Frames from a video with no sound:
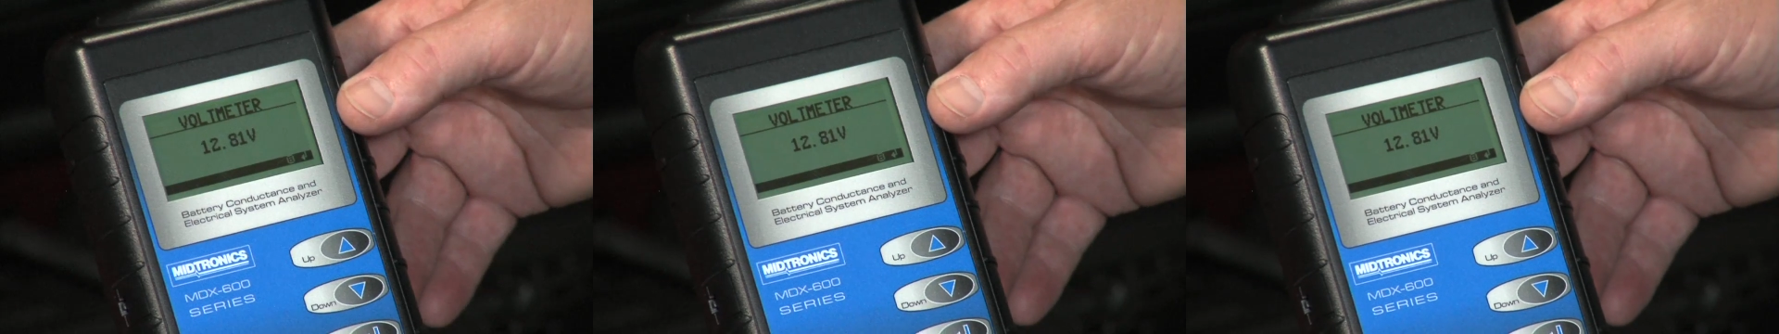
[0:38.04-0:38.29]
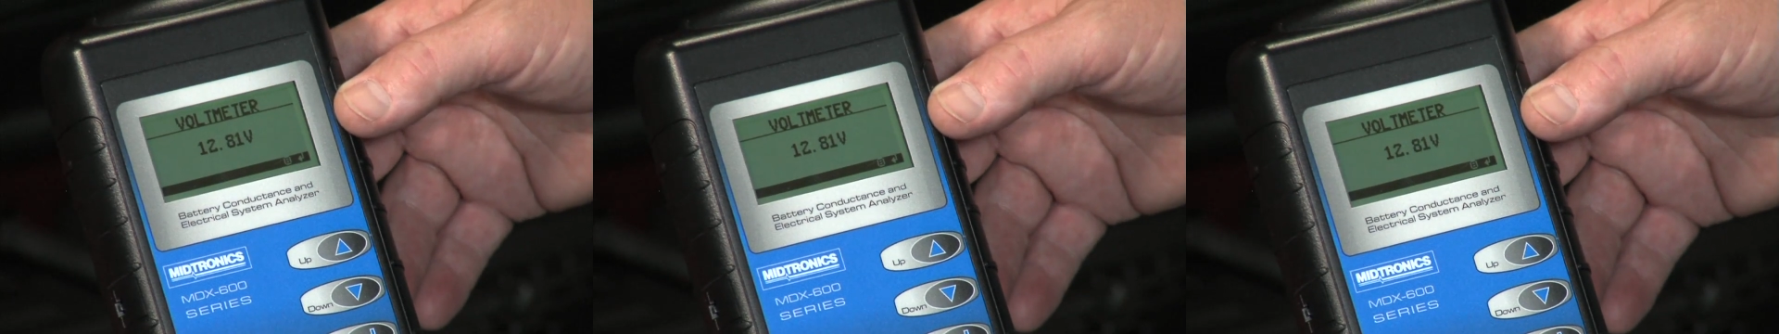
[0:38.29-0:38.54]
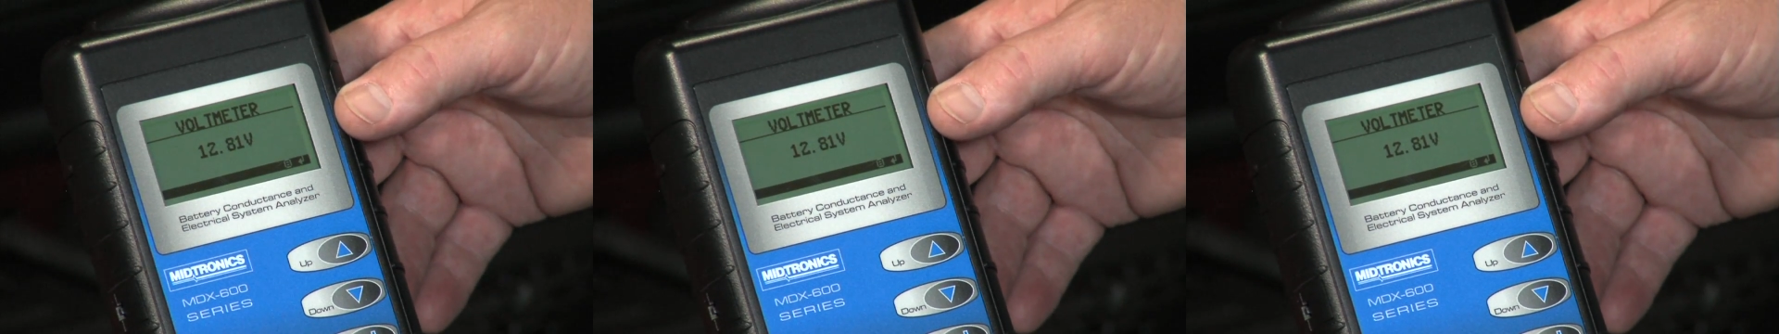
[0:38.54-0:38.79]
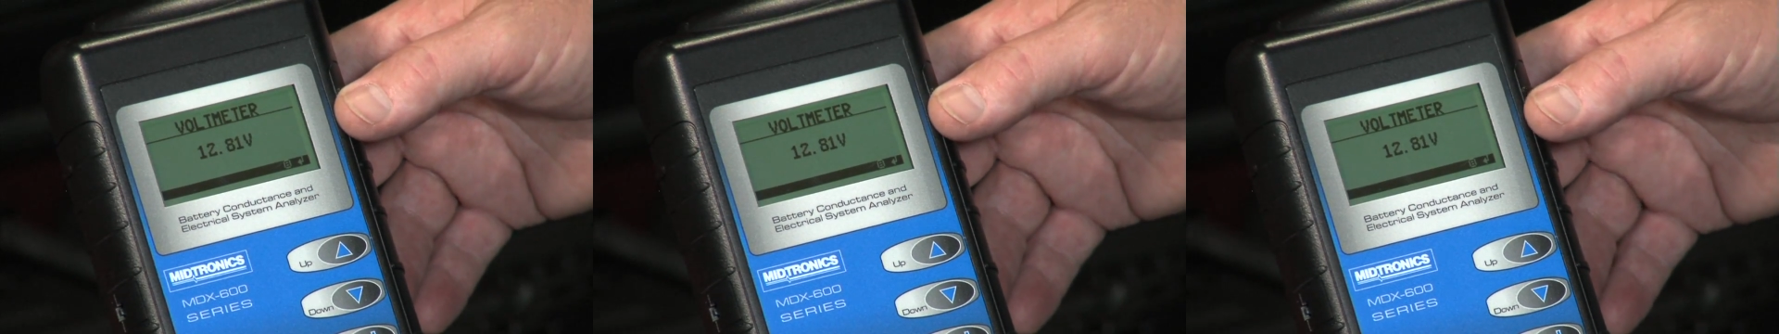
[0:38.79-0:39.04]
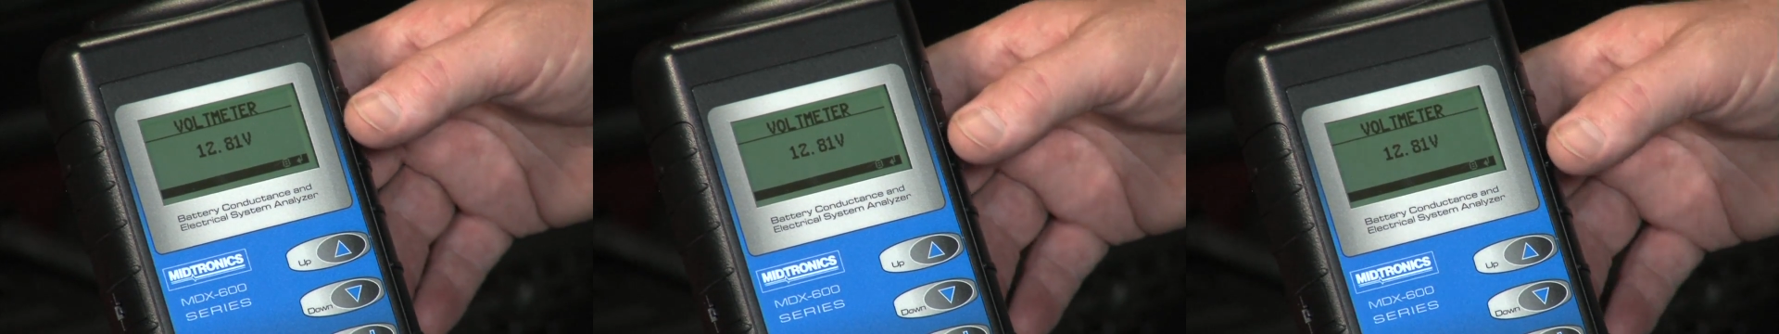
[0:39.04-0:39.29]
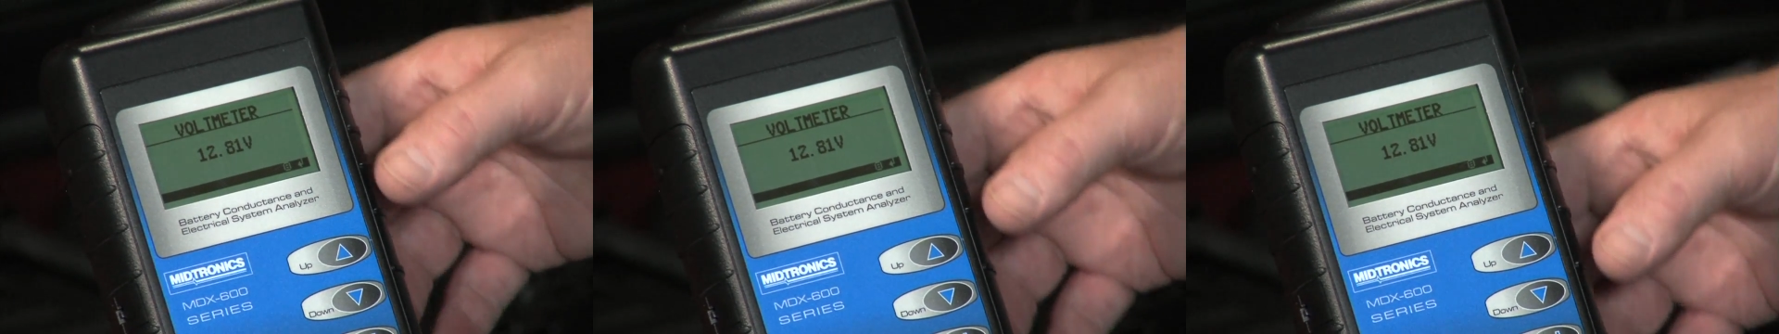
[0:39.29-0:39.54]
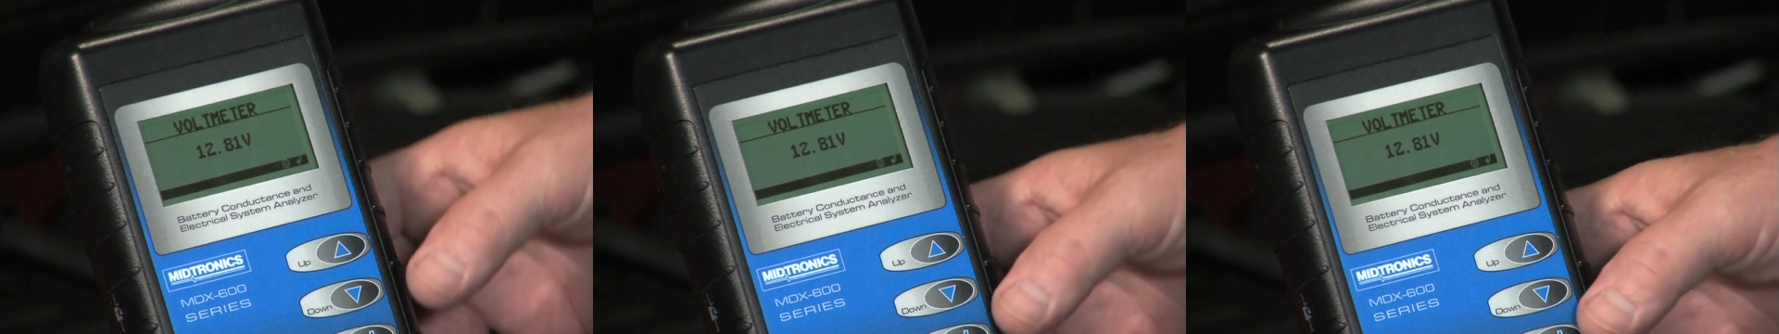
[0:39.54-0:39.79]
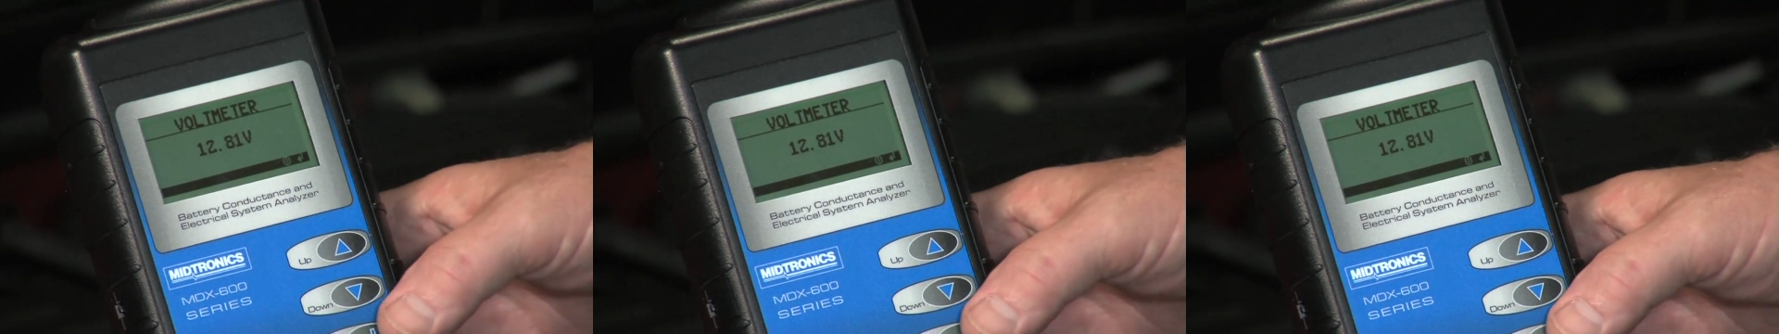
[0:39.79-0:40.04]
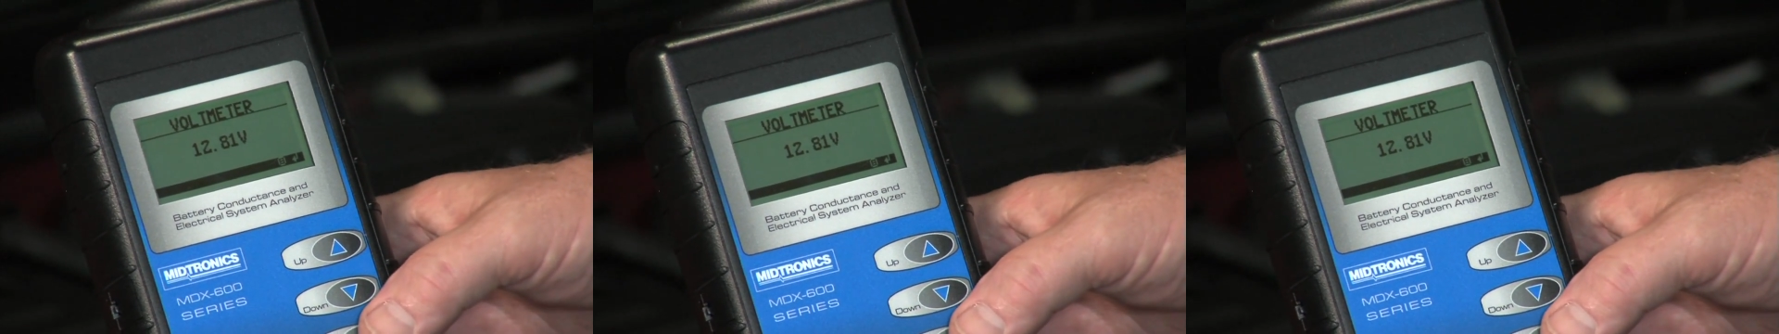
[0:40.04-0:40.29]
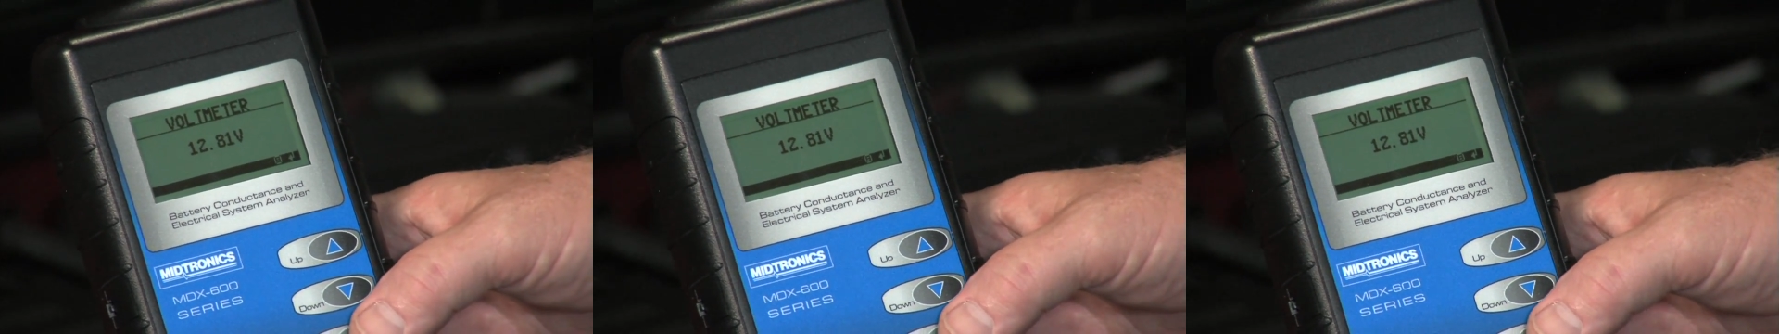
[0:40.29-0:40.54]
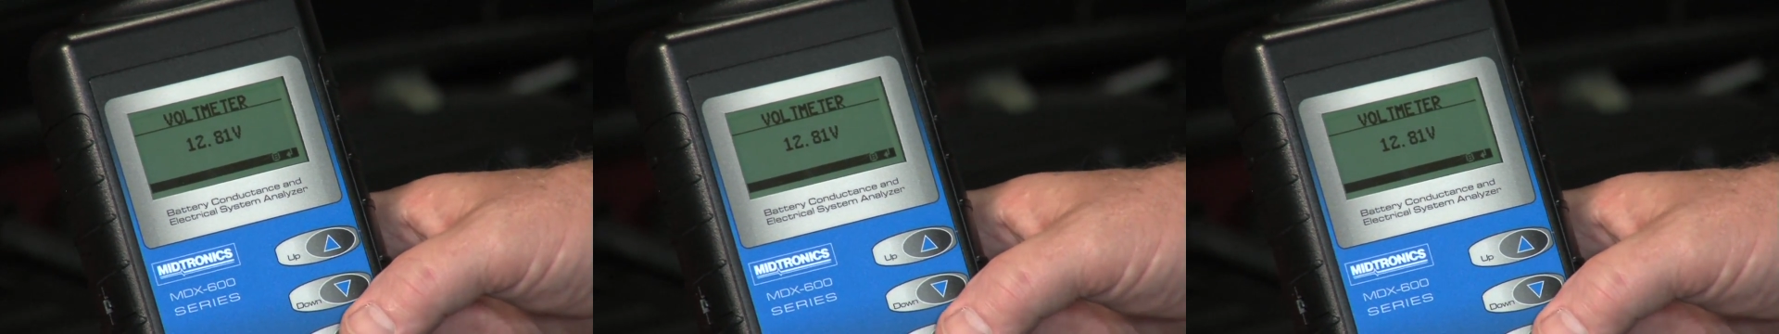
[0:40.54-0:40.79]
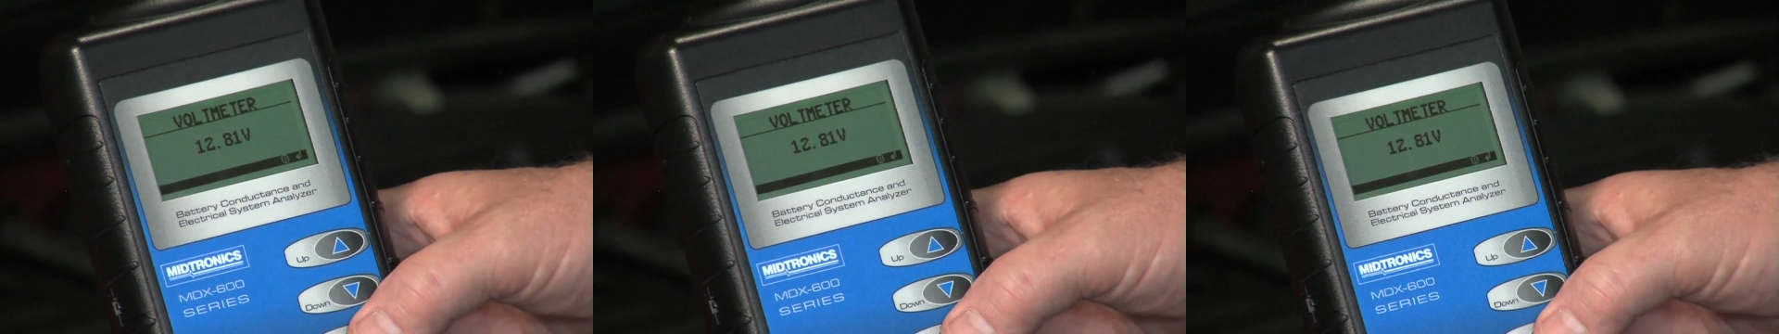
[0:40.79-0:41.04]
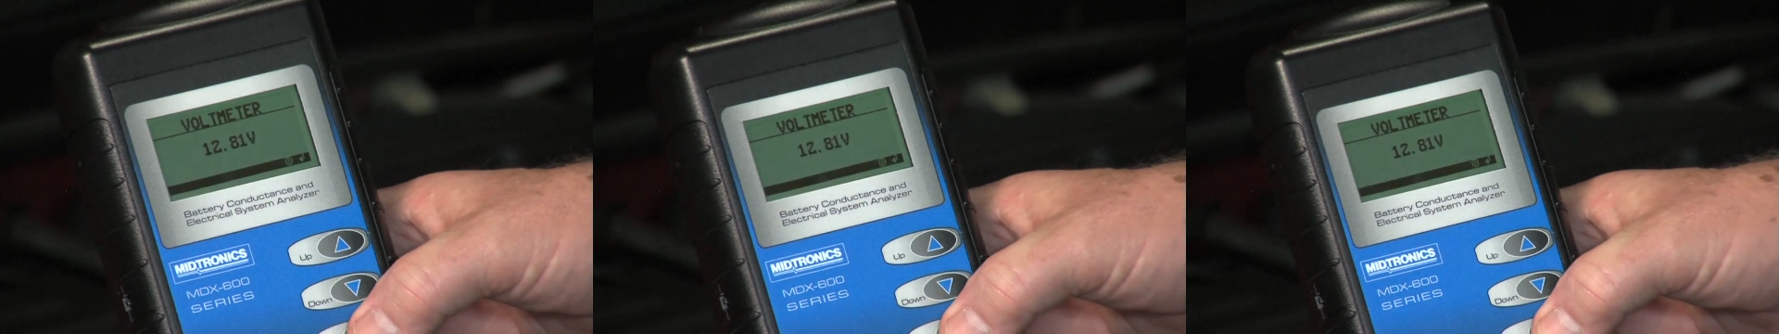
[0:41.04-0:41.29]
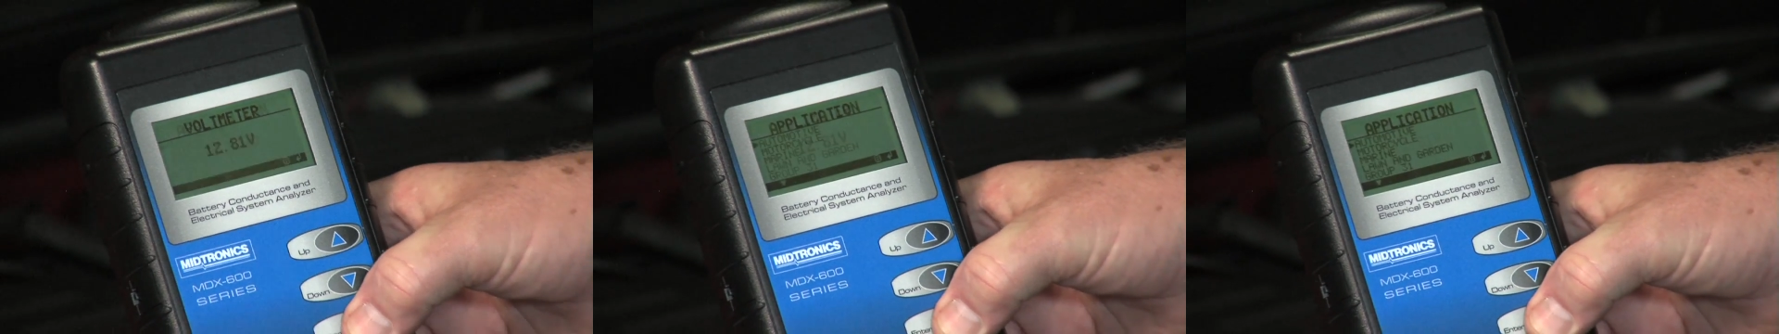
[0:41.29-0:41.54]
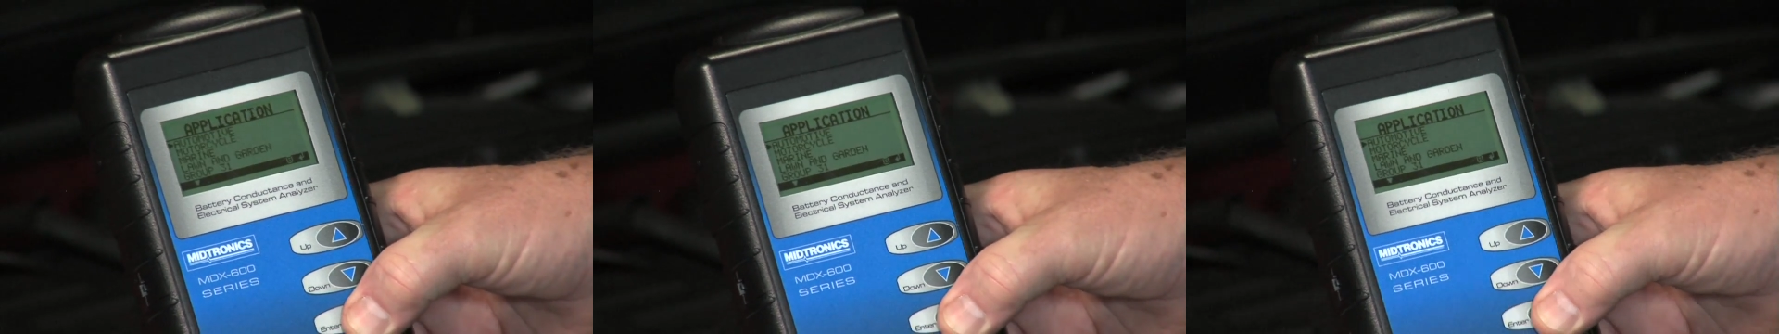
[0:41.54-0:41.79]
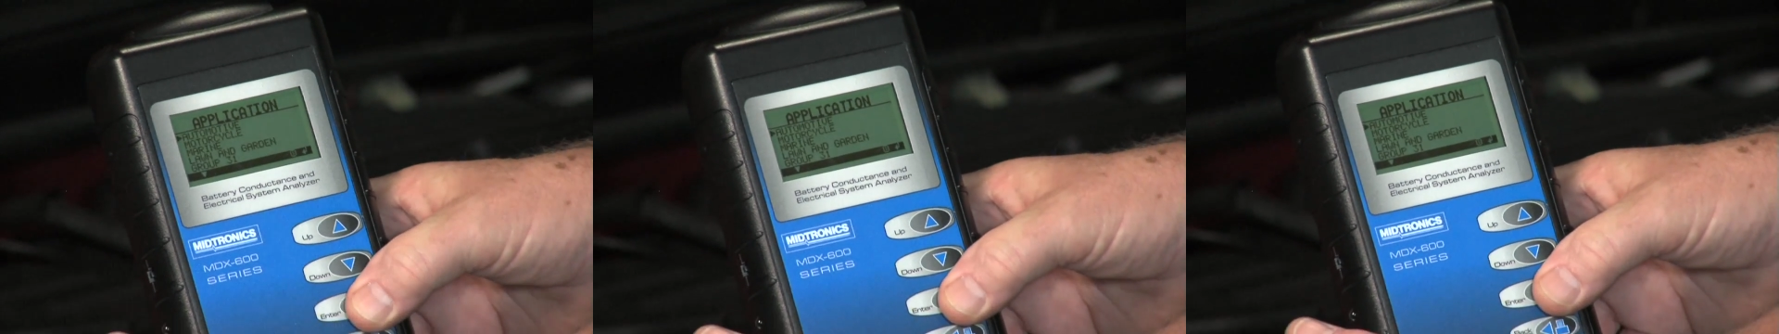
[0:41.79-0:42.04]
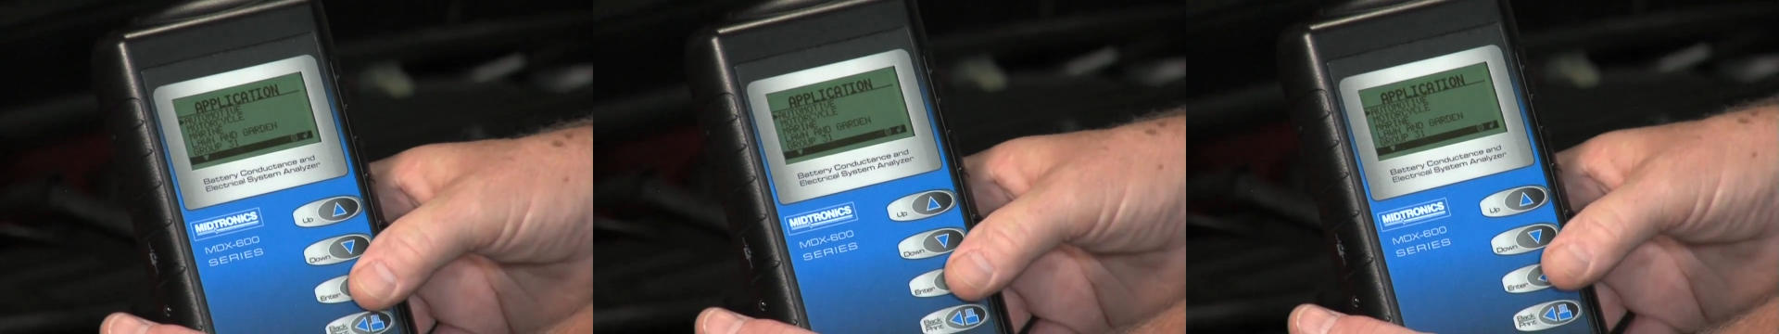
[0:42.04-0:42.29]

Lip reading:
[unreadable: no face in view]